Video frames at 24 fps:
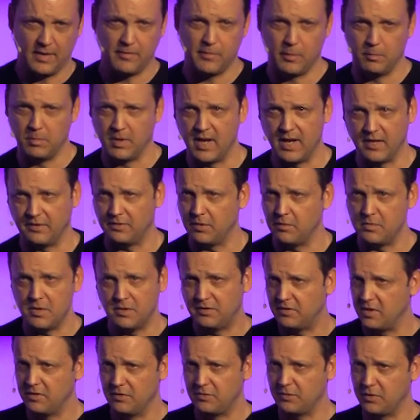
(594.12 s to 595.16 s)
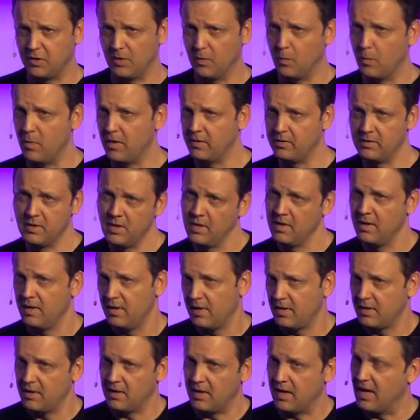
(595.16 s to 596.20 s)
for blank, so just insert one
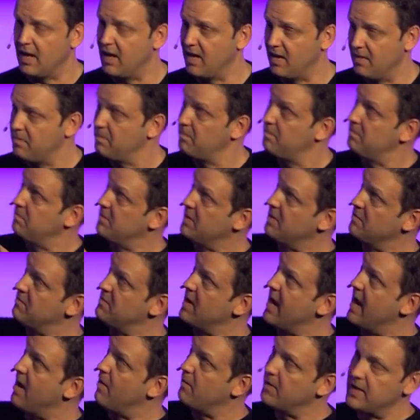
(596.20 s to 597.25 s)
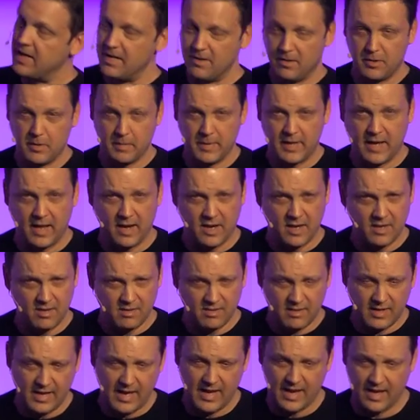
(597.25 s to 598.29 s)
uh, noun here at the beginning,
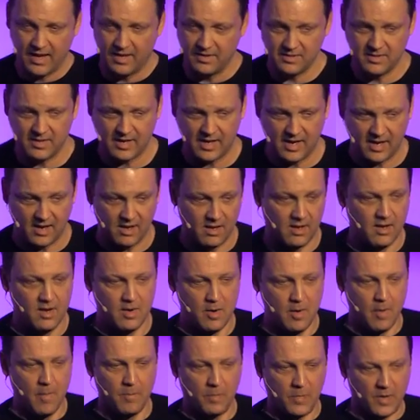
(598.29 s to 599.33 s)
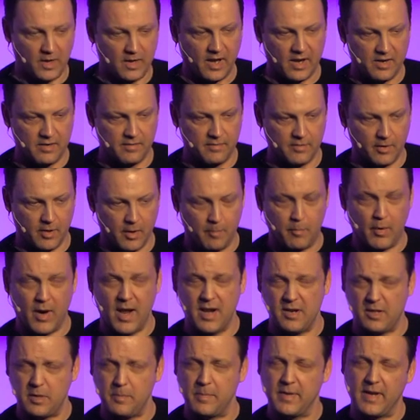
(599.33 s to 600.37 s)
and uh, a kind of, or a
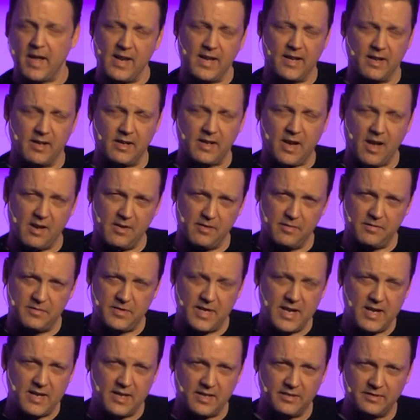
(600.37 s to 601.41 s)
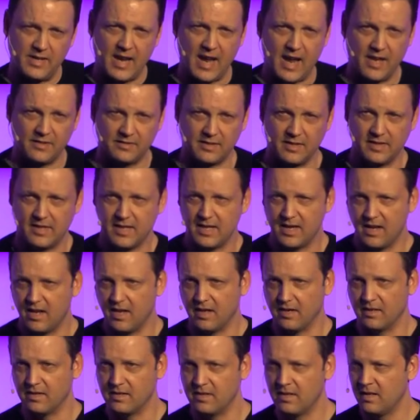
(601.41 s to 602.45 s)
brand at the beginning and a kind of tedious task at the
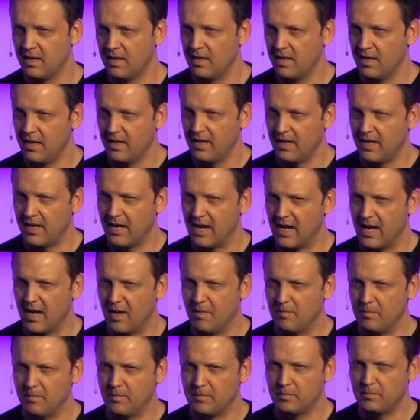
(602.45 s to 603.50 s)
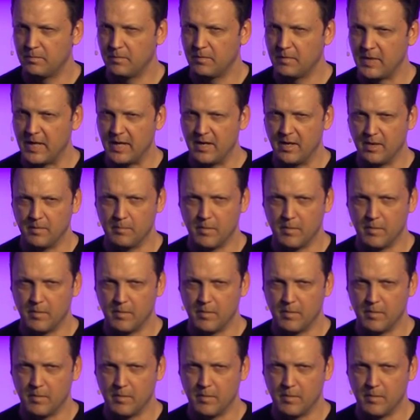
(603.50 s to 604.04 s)
end. Um, Ian